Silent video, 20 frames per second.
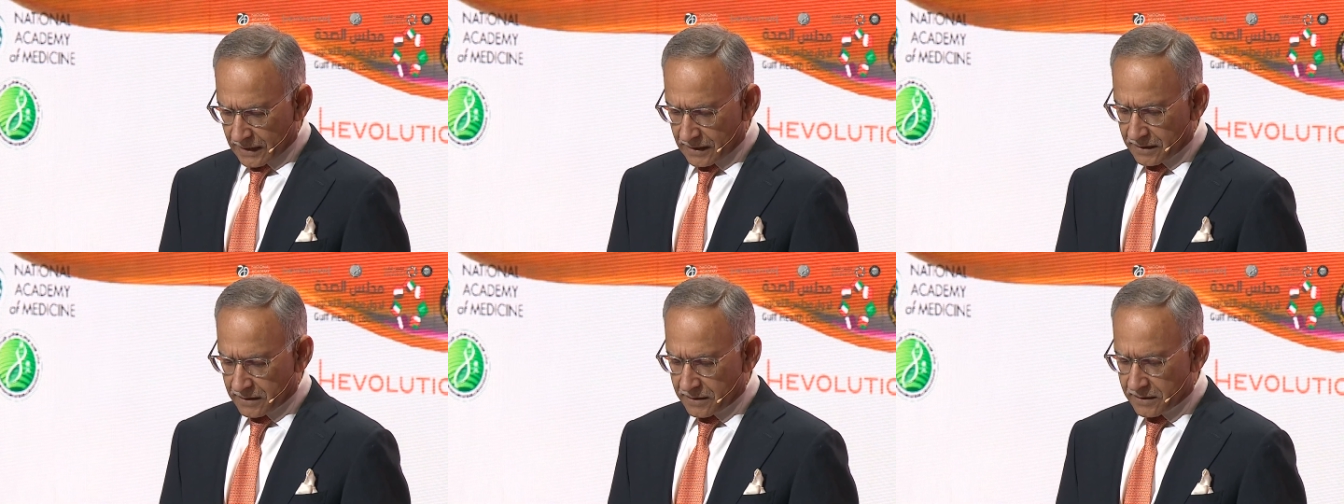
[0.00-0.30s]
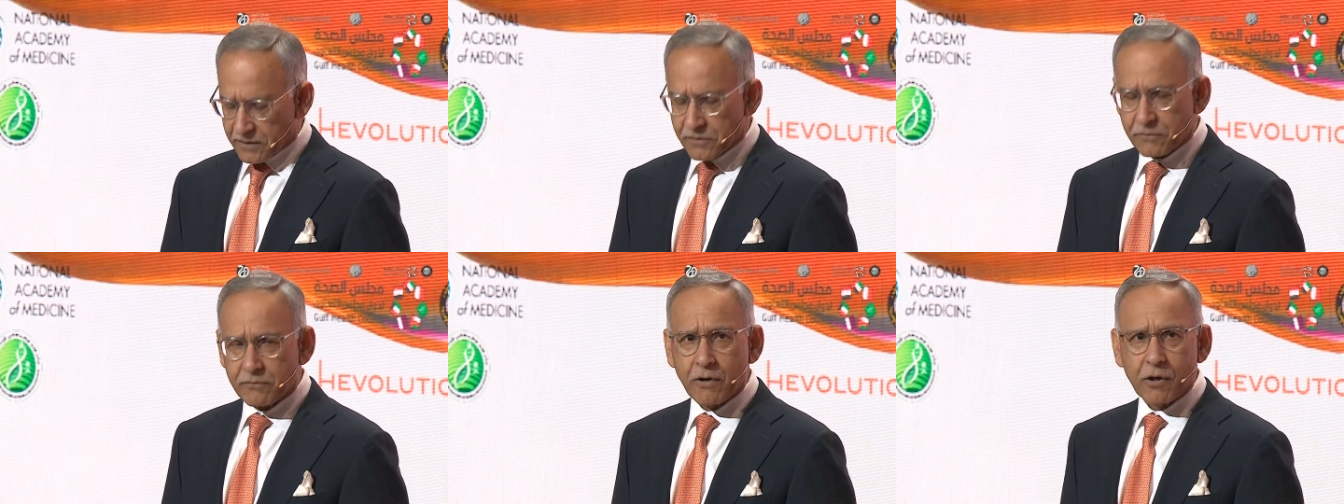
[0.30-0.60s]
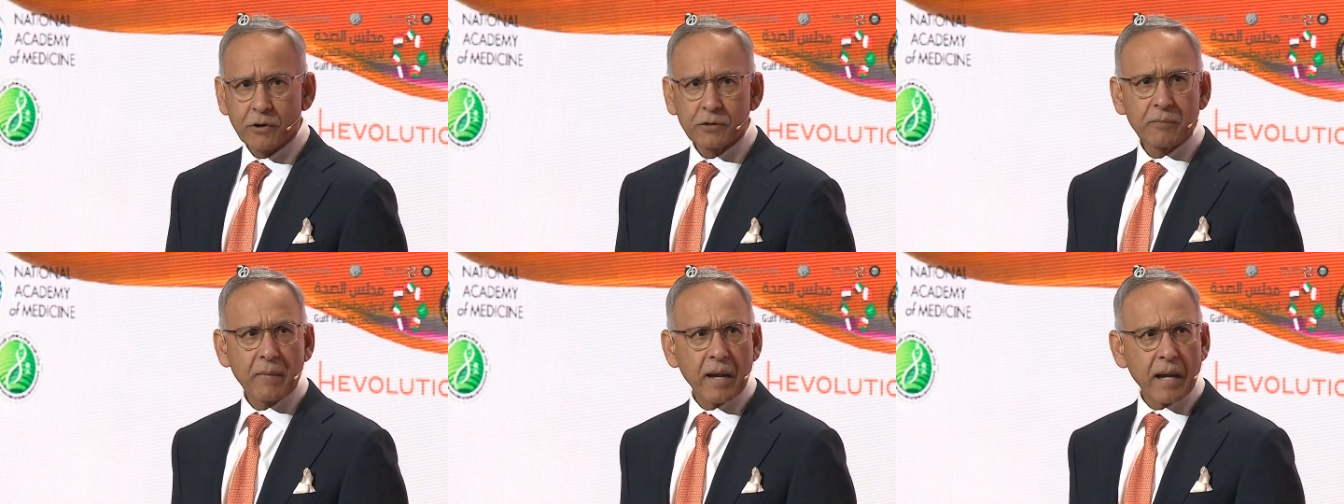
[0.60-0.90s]
This
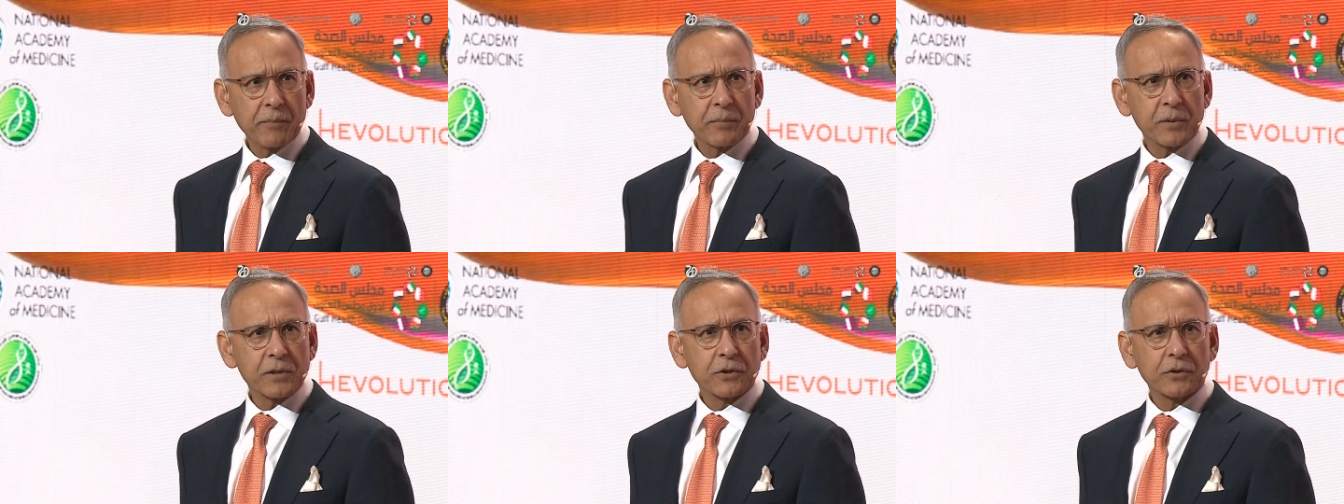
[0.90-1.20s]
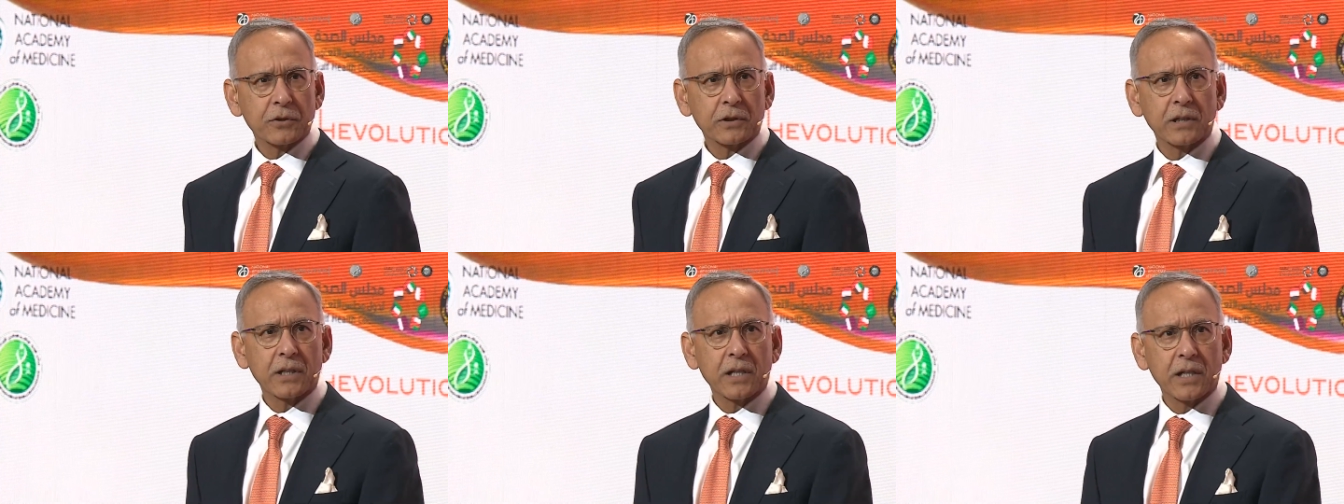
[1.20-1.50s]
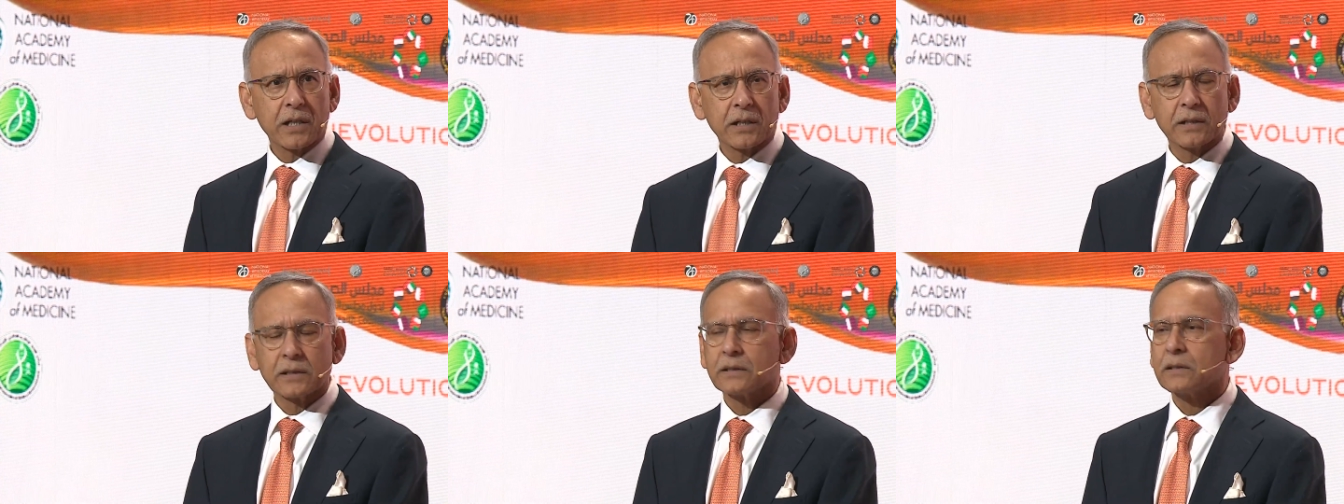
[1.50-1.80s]
roadmap, as you
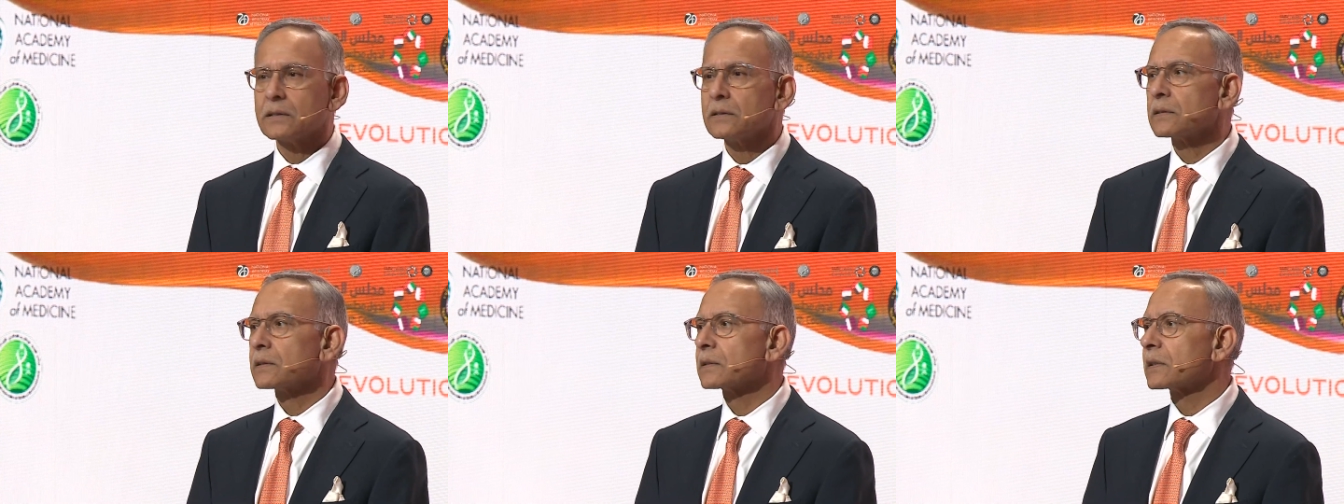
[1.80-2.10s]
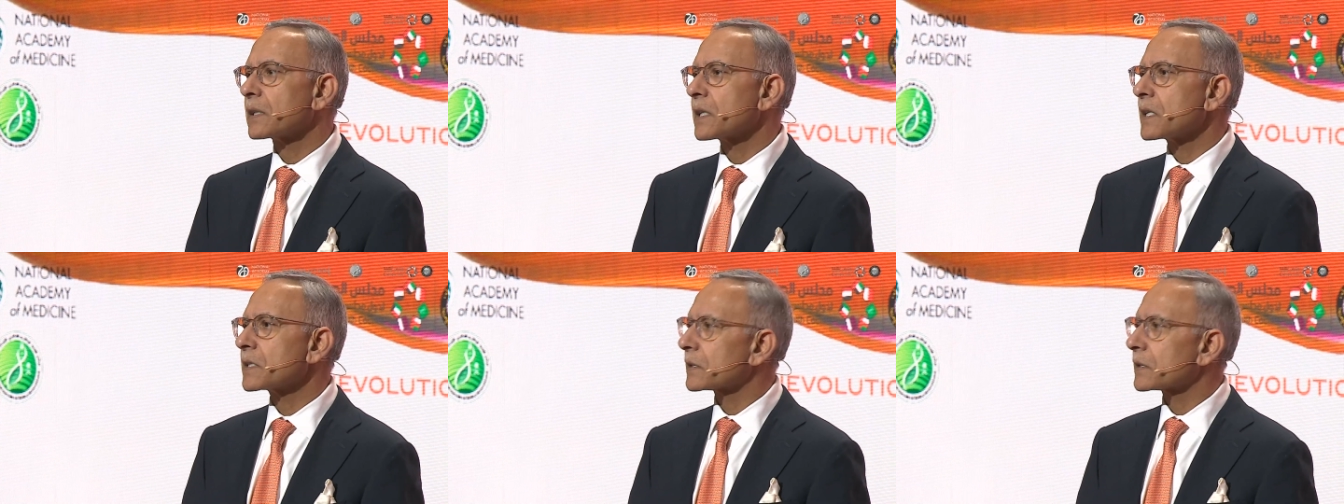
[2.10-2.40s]
learn, is a